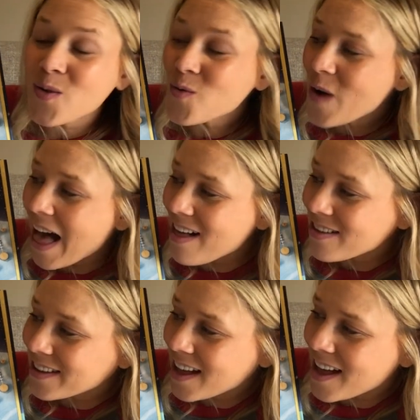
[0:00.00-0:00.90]

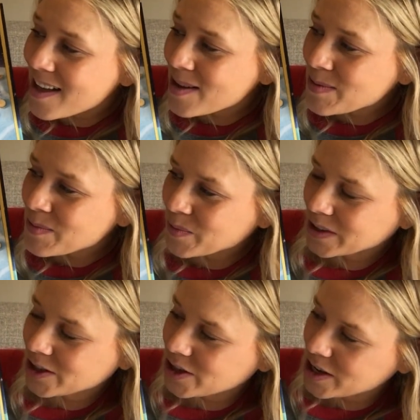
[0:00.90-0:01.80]
"Welcome,"
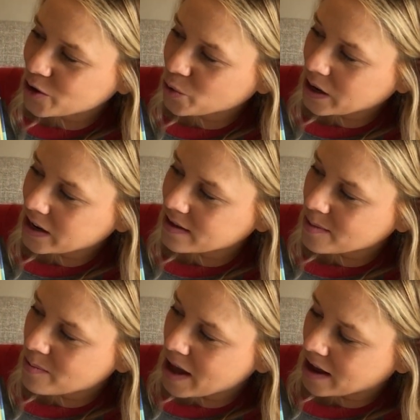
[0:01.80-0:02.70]
she greeted the
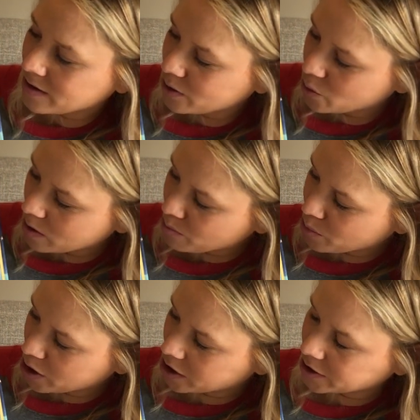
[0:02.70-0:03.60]
men who
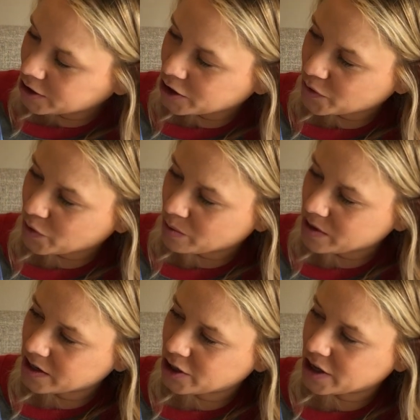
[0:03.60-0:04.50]
emerged from
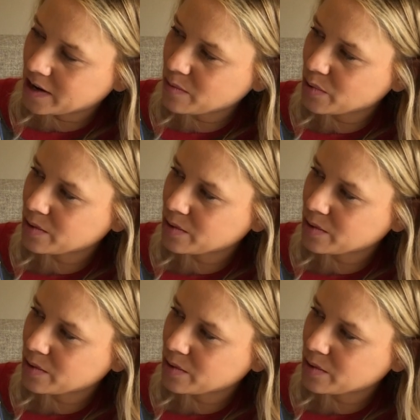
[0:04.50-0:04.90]
the ship.